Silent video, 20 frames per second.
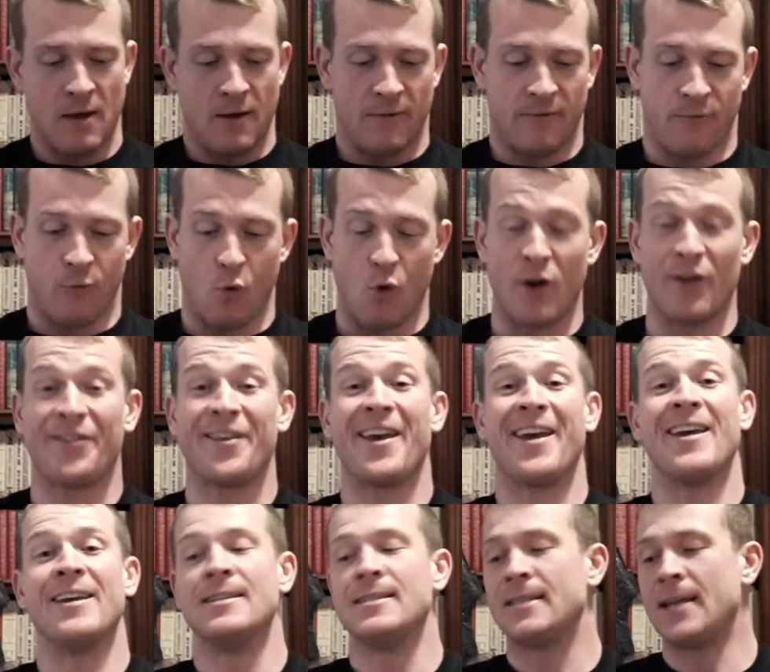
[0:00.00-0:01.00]
for
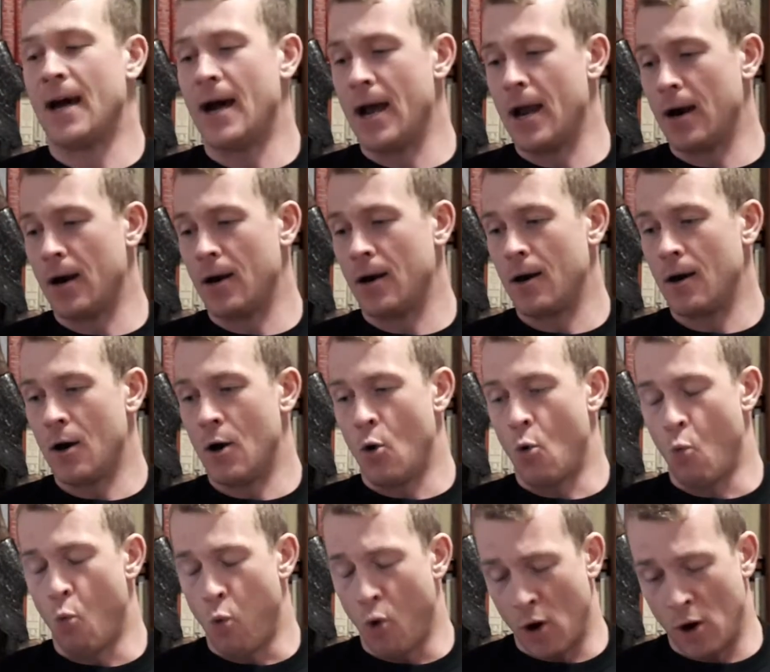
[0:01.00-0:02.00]
the entire
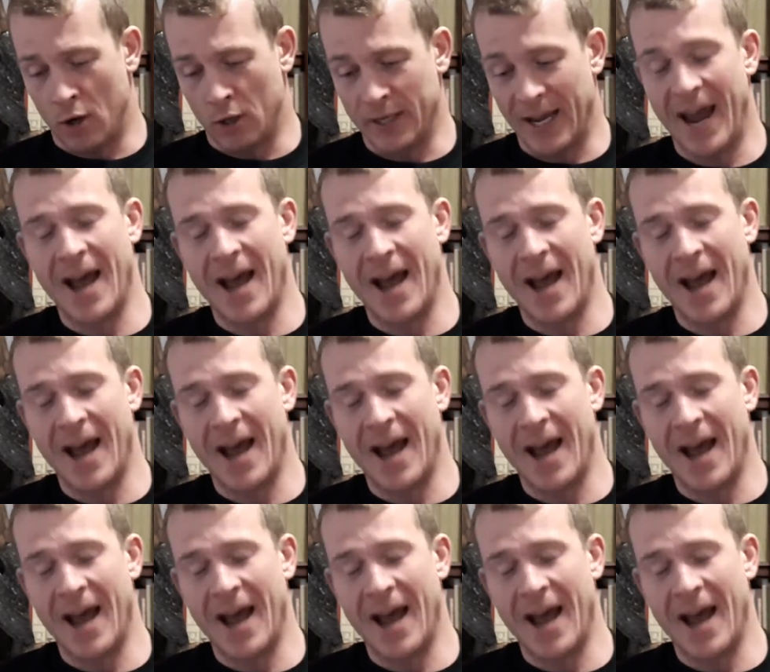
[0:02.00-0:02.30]
world,